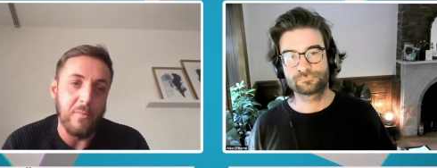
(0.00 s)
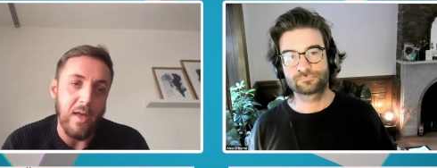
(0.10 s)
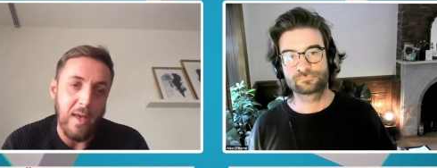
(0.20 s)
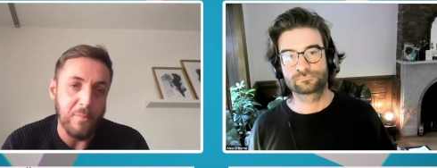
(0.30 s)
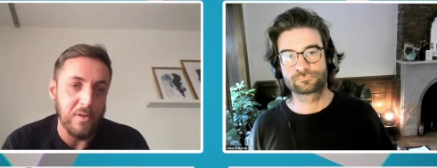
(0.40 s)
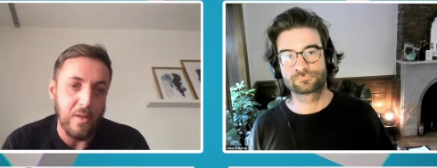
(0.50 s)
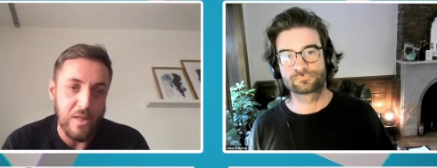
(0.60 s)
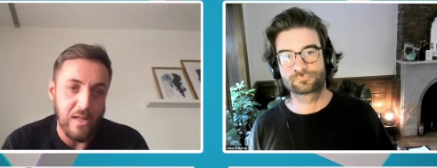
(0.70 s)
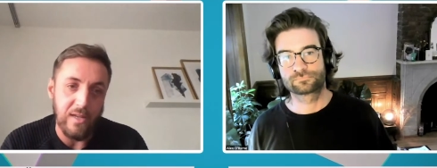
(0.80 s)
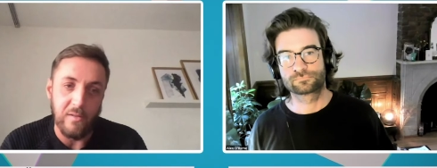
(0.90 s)
Speaker 1: happen
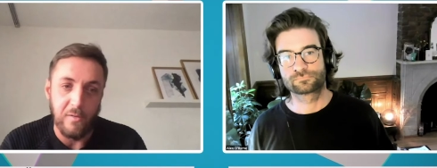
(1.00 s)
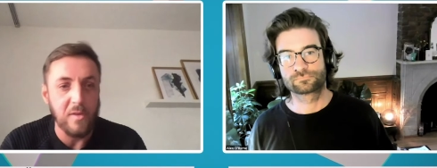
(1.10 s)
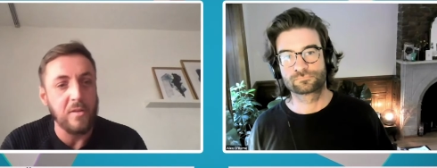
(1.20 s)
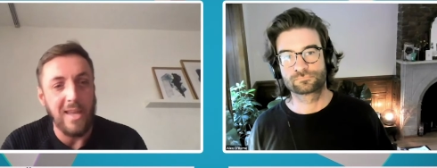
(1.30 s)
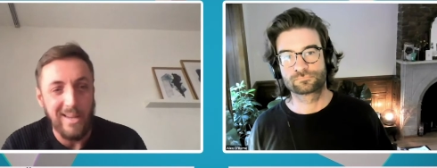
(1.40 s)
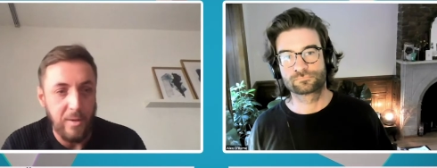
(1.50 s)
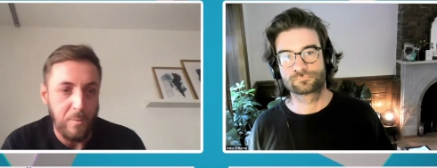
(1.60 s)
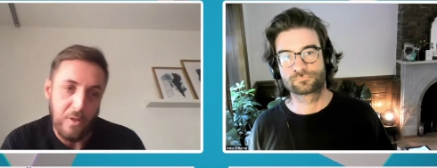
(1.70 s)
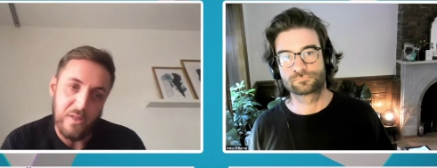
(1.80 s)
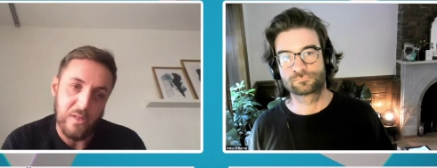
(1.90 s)
aside of the daily
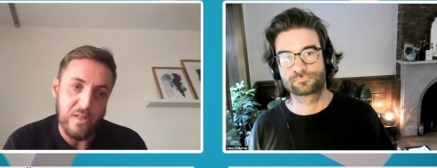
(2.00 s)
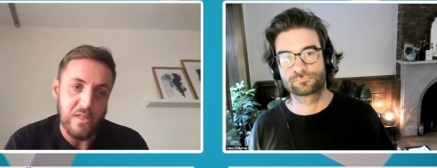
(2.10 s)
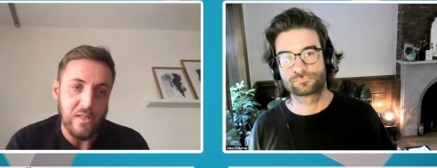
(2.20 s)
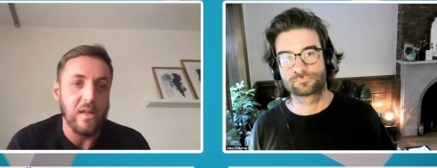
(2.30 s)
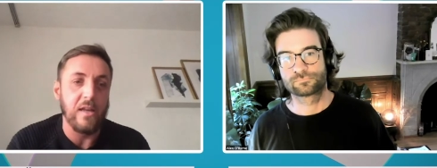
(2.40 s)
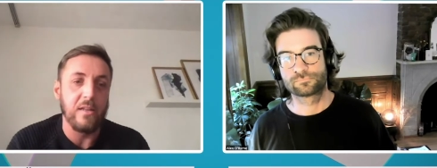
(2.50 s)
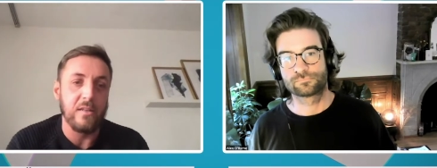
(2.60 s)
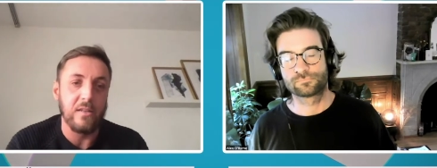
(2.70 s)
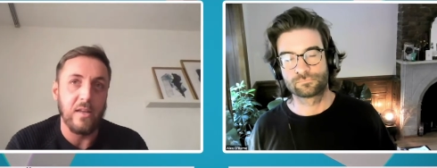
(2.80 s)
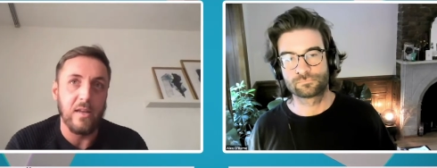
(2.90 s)
business.
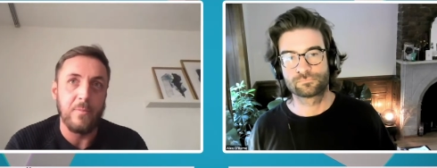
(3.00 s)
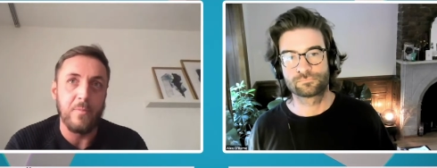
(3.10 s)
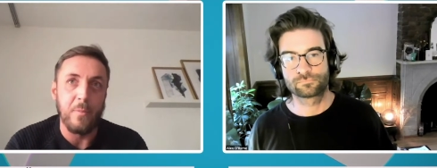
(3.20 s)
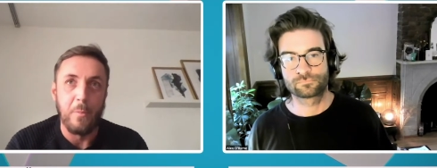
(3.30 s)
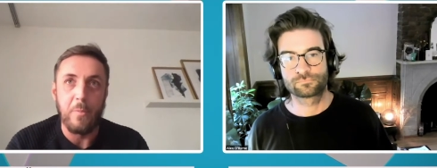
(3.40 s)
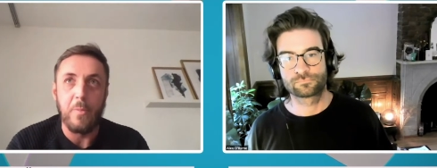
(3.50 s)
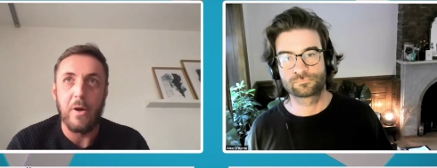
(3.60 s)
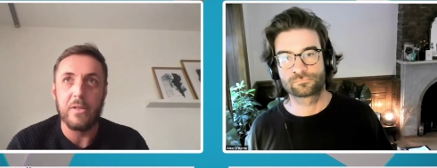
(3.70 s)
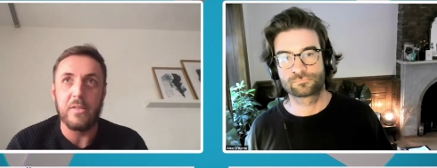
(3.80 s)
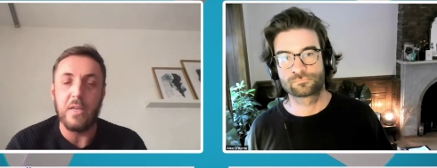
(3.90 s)
And um,
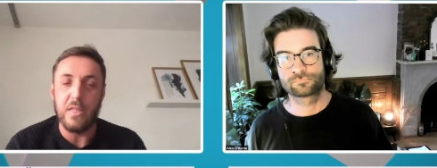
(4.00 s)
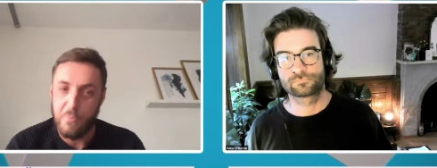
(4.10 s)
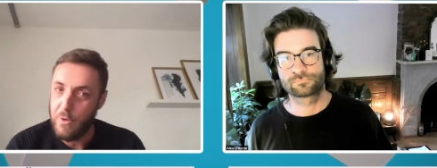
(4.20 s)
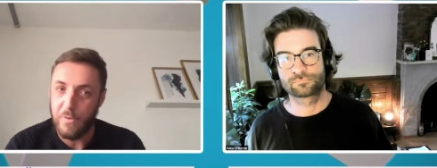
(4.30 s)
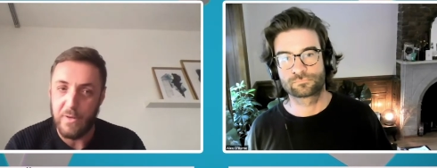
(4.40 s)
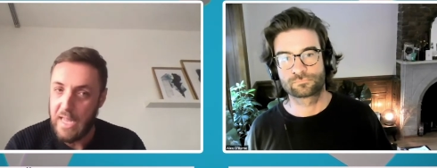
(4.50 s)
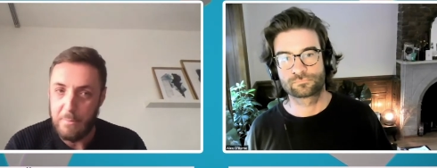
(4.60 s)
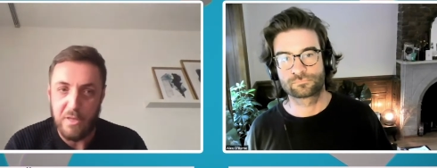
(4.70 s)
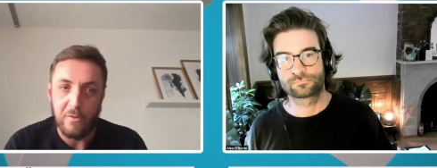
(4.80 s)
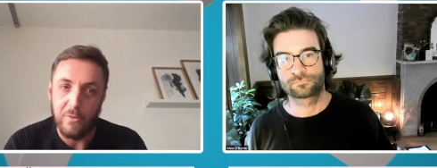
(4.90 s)
but it's worth it,
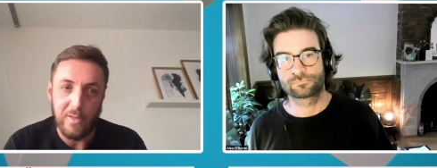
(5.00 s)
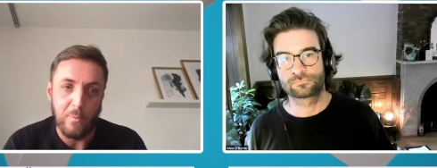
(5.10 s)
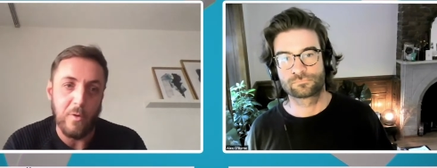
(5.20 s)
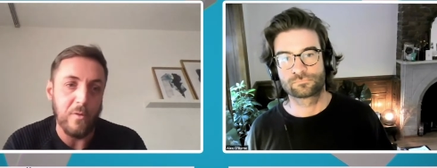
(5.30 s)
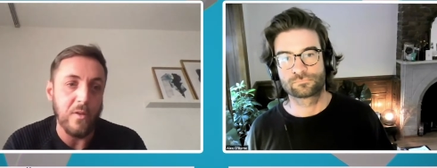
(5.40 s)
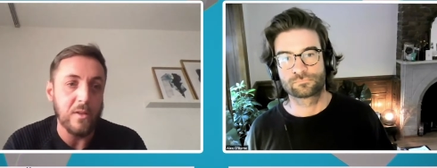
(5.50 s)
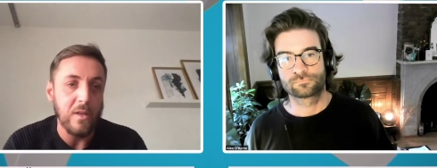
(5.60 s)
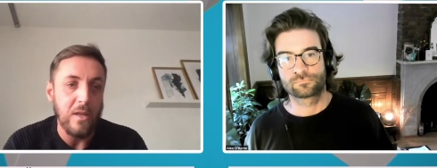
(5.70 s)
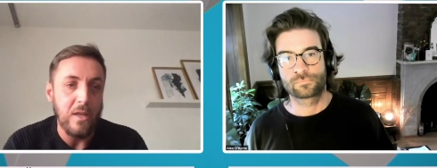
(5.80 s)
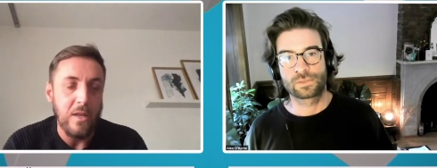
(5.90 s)
absolutely worth it.
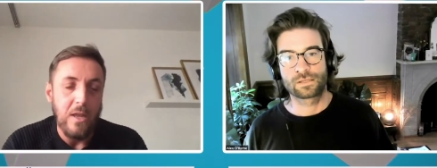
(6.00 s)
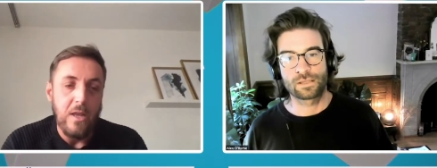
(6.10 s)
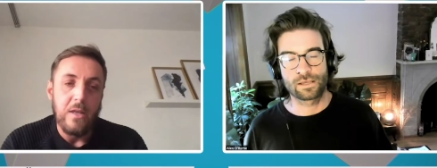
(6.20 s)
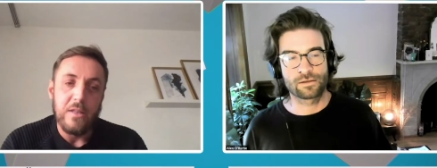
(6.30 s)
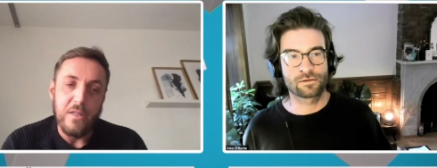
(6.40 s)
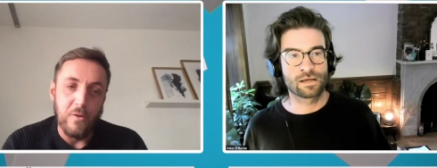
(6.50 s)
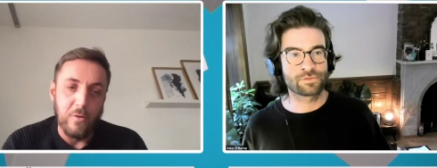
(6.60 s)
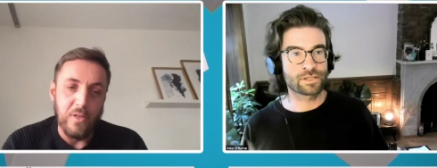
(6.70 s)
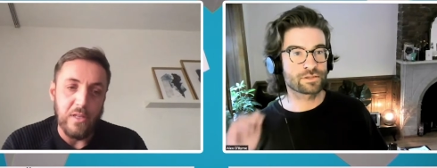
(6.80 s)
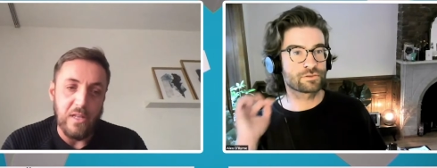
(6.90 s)
Speaker 2: Yeah. So I
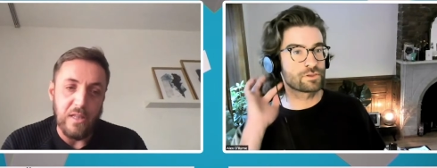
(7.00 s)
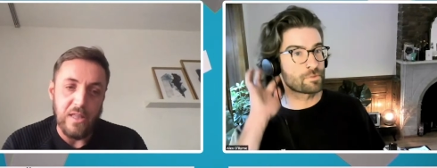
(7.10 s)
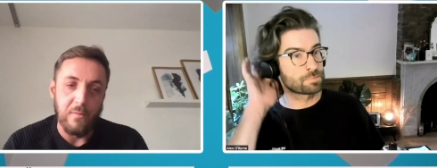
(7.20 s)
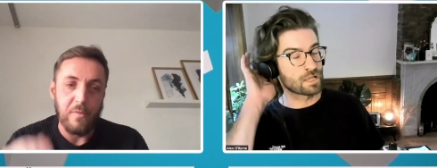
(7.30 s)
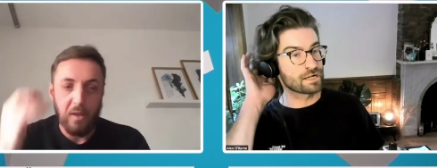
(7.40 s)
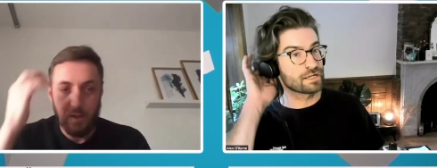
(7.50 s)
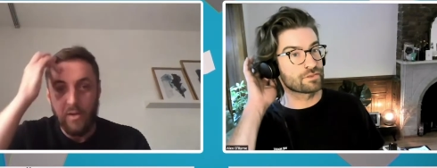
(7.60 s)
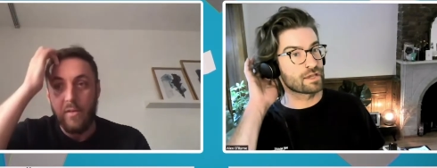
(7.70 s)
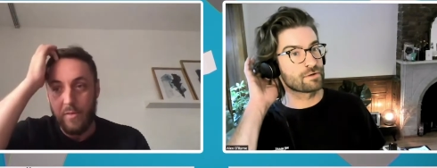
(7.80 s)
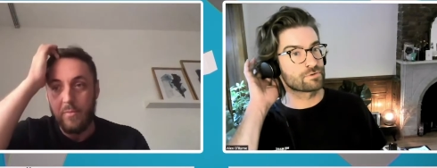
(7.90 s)
think the planning
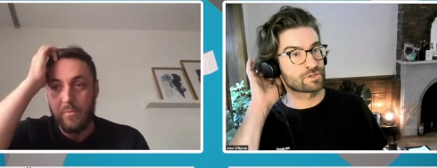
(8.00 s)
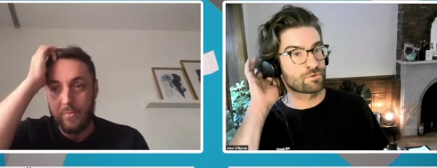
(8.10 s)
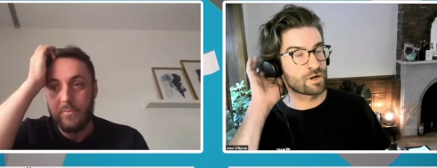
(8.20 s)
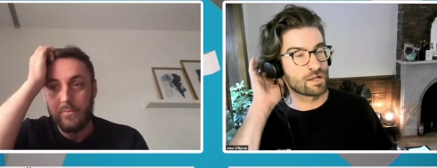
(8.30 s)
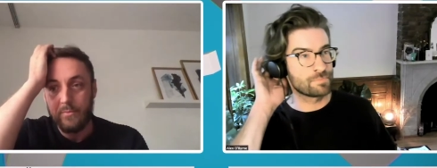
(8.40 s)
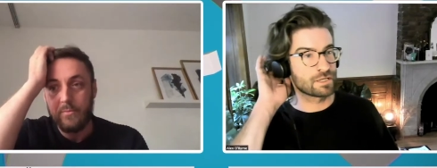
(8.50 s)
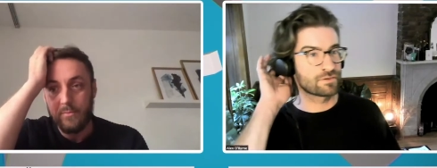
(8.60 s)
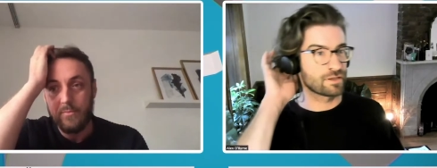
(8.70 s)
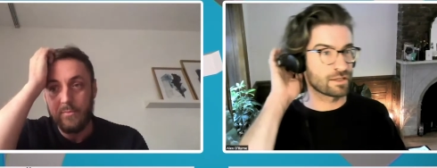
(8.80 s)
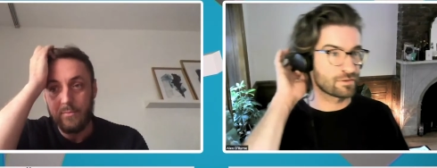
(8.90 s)
there was quite a big
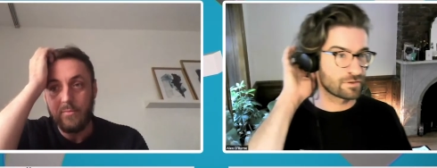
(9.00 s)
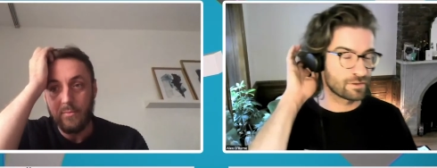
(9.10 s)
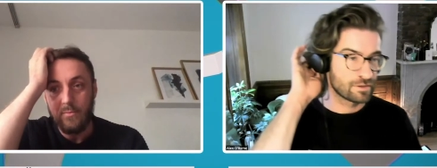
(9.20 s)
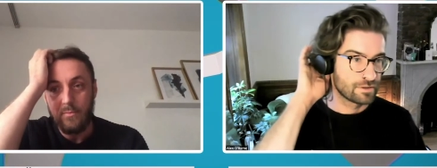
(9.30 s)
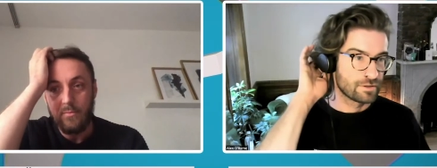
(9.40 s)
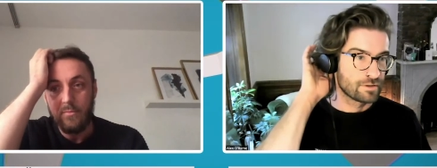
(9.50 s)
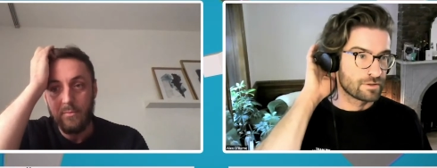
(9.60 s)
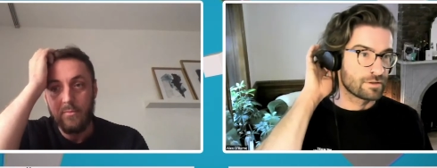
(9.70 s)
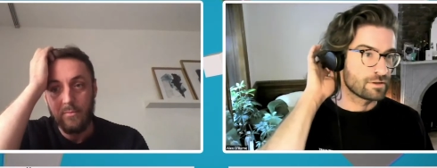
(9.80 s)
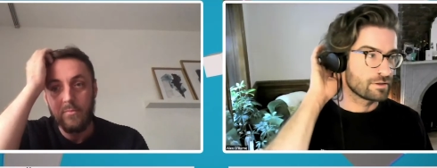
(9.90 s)
thing that
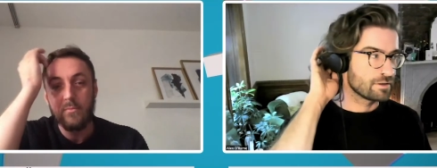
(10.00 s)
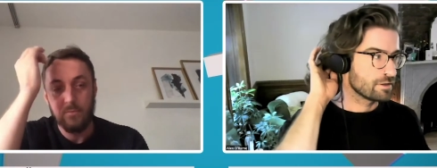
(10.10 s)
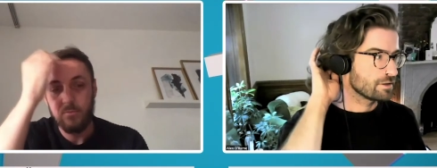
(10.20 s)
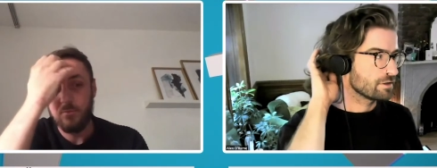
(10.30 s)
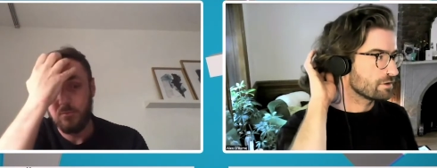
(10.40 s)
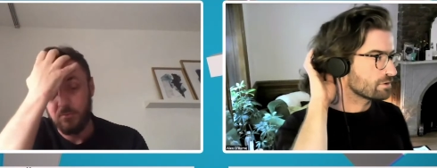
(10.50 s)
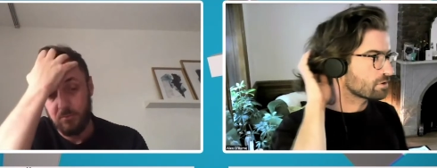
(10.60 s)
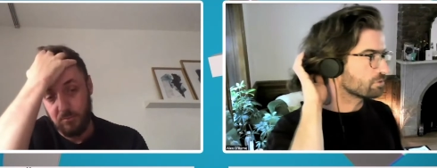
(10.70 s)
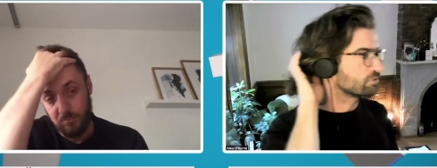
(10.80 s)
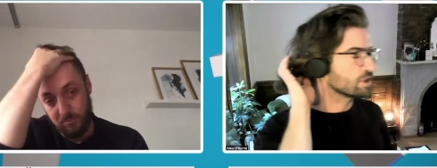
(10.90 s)

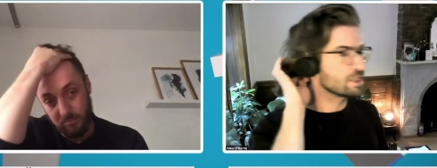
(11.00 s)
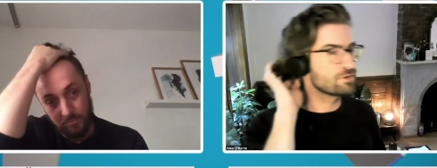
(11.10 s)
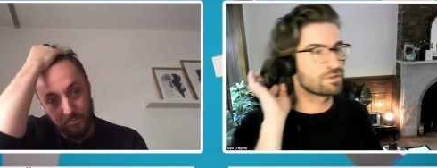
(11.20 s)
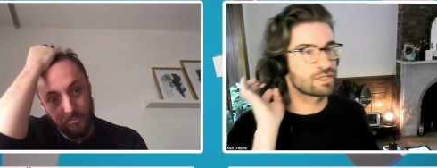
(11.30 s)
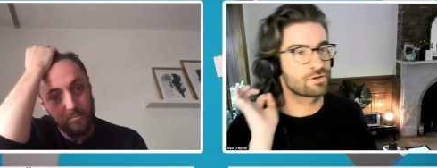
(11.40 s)
continually you're